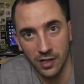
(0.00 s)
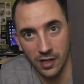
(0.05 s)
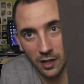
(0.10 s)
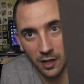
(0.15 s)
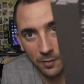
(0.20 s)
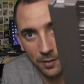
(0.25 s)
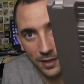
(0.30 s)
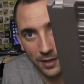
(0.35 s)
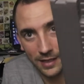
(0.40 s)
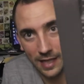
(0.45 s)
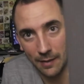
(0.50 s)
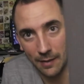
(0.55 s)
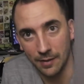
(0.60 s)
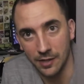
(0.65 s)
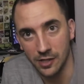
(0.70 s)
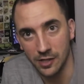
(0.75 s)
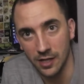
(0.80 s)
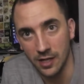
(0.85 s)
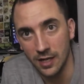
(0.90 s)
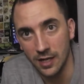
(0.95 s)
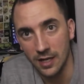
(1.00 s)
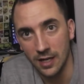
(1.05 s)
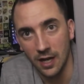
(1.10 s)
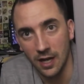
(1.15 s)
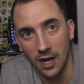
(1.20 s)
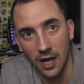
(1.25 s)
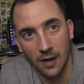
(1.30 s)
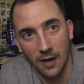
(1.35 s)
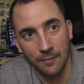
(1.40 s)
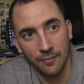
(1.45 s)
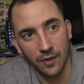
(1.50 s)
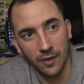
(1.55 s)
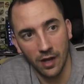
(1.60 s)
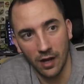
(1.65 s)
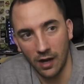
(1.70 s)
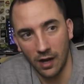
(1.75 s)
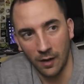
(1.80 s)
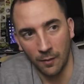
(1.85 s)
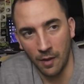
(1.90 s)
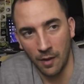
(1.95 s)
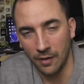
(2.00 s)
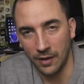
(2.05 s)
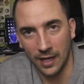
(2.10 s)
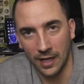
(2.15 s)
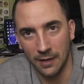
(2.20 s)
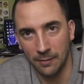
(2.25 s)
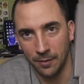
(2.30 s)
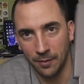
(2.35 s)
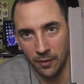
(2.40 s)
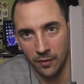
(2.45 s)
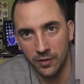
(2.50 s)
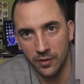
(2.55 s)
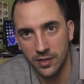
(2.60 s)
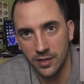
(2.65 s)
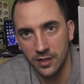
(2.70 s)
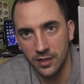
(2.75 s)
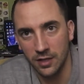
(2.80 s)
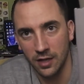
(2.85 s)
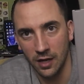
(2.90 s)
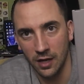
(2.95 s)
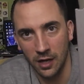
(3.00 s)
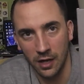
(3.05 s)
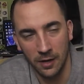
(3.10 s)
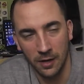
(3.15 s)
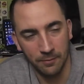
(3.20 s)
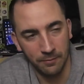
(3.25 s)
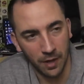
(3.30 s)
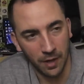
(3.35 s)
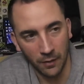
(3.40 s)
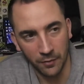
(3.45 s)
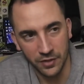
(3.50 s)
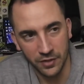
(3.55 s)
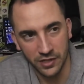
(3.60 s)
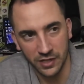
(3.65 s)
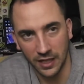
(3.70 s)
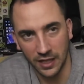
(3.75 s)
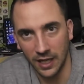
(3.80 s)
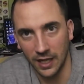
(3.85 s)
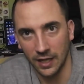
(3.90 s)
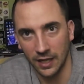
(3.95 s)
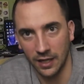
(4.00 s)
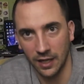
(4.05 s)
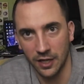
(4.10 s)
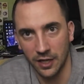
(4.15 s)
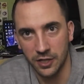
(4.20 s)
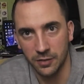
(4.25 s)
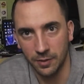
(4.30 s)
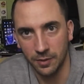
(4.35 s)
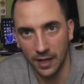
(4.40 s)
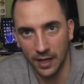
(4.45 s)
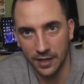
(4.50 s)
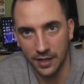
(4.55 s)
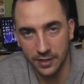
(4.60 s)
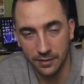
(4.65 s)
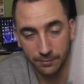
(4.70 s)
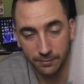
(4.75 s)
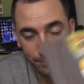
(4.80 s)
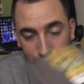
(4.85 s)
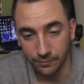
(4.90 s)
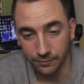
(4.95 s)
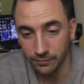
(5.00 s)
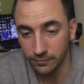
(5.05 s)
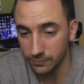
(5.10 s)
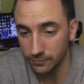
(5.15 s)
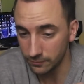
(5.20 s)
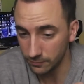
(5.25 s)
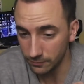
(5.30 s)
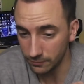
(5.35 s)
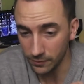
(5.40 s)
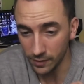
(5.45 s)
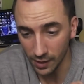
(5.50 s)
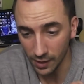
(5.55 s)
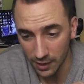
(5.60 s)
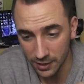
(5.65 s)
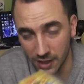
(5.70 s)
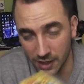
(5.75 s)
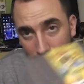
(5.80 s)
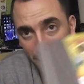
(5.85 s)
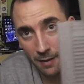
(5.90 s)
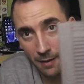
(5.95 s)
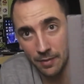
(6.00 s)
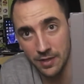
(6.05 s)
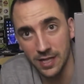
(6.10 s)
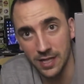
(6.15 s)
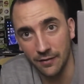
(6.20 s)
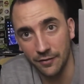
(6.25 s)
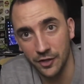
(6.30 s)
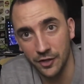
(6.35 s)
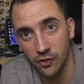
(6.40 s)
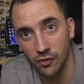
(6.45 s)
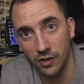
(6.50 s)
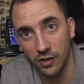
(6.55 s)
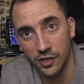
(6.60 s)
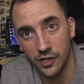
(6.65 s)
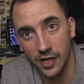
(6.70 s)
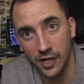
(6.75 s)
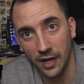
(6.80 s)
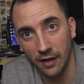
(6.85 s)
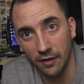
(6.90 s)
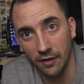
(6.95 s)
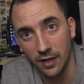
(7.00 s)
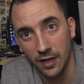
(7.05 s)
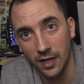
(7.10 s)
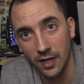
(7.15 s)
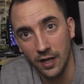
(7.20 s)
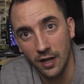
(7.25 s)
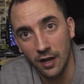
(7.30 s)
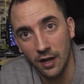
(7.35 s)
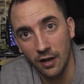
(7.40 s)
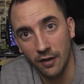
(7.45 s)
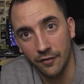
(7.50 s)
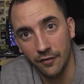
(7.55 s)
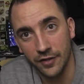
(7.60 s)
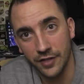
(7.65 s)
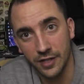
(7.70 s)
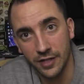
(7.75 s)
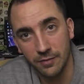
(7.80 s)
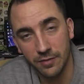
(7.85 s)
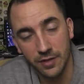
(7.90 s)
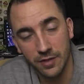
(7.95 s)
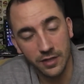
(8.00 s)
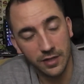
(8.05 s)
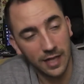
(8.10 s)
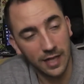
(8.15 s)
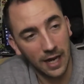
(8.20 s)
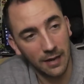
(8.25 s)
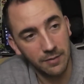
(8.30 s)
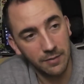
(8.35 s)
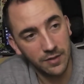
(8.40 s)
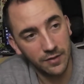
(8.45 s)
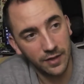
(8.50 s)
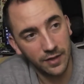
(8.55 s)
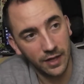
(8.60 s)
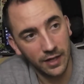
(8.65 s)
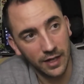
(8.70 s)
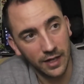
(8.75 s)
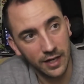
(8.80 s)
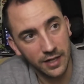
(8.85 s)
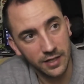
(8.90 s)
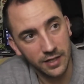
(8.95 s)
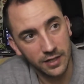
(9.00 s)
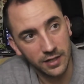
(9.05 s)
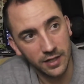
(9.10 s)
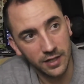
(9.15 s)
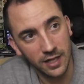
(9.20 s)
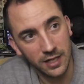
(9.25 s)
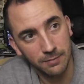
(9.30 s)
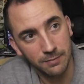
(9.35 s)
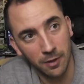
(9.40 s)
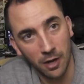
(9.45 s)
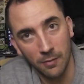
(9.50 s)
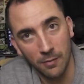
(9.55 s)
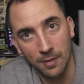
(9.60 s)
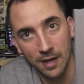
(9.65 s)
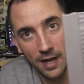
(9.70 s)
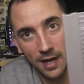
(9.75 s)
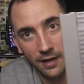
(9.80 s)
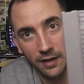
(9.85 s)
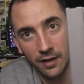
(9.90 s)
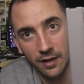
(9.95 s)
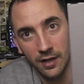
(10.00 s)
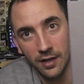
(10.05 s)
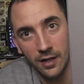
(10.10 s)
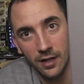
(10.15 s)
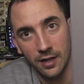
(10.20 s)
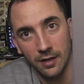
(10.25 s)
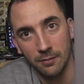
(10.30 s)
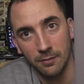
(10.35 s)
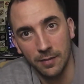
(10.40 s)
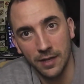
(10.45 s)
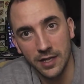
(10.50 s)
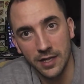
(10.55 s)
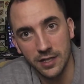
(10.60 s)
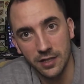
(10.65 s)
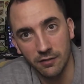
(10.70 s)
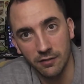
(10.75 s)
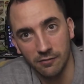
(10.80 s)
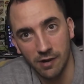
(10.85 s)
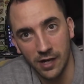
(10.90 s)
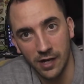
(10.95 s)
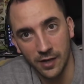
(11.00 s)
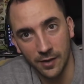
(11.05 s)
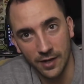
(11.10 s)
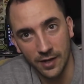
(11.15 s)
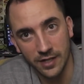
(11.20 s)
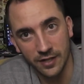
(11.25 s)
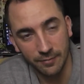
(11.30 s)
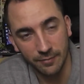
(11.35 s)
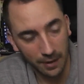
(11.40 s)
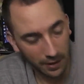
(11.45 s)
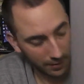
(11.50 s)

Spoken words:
of the little bit of damage. I won't get it boxed. I'll just stick it in a custom case. So I'm happy to have the trilogy now of the Simpsons games for the NES. So that's Bartman meets Radioactive